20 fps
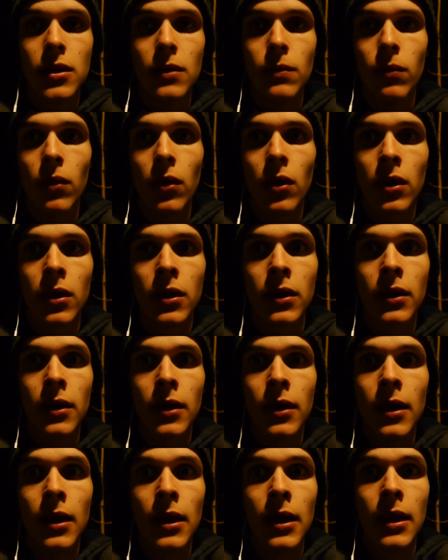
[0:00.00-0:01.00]
keep walking.
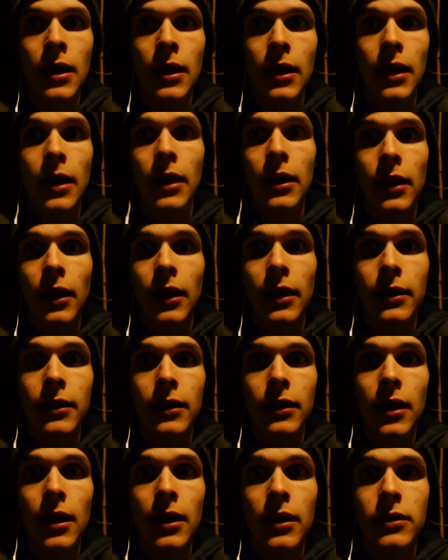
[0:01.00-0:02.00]
And like
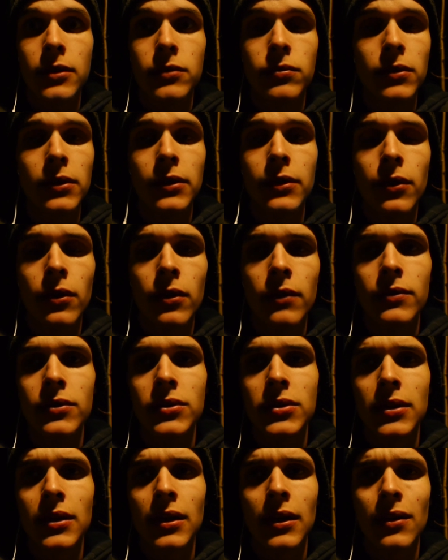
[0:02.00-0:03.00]
the guy gets really
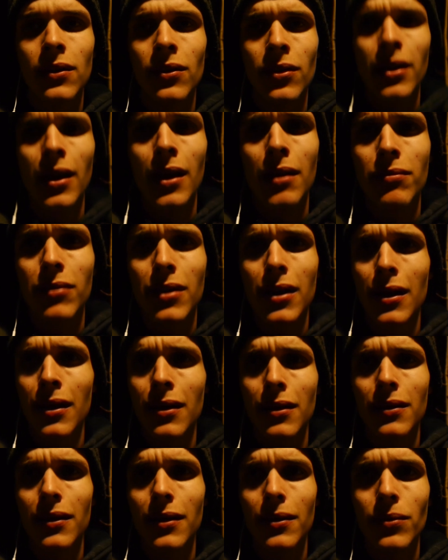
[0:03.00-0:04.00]
nervous and I look at him
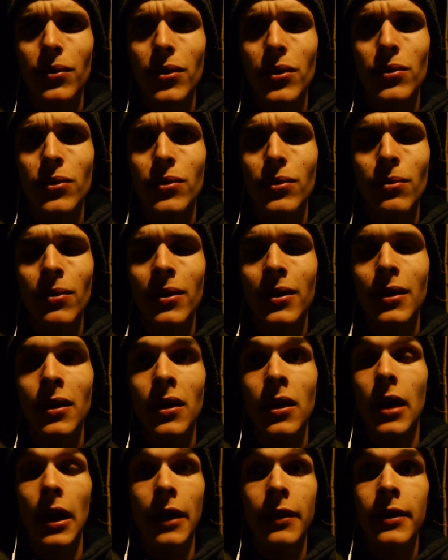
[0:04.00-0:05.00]
kind of like, what are you doing?
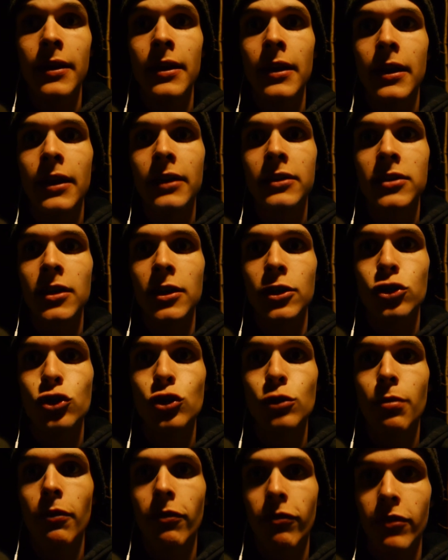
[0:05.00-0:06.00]
And then he gets like
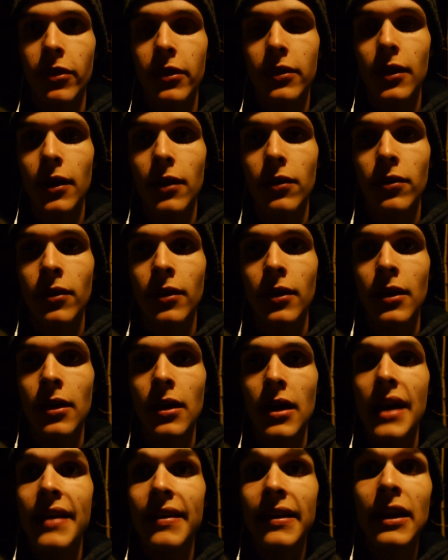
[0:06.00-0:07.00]
super freaked out.
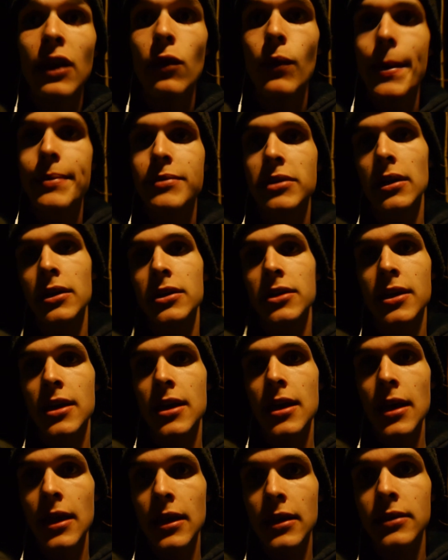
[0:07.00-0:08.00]
And then he whips out his
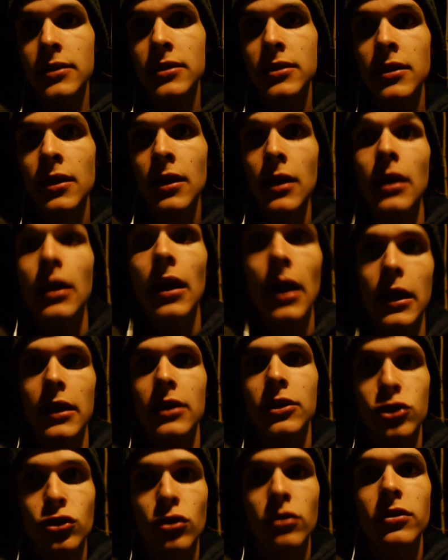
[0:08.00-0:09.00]
keys and
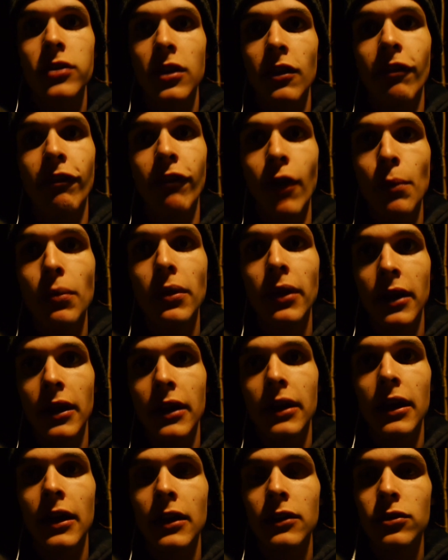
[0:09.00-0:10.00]
he starts like fumbling
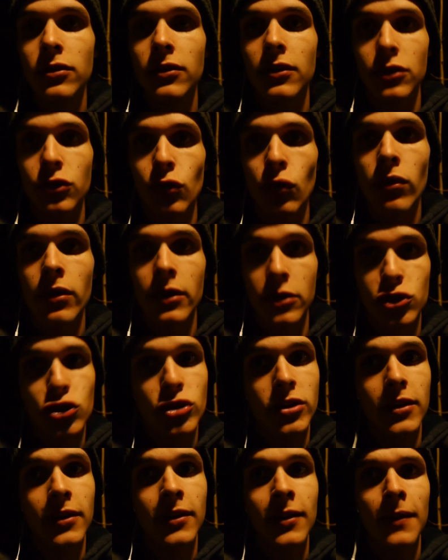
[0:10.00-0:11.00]
and getting to the door and
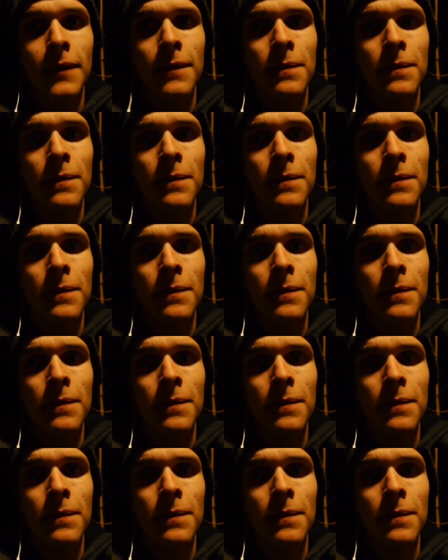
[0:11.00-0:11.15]
shit.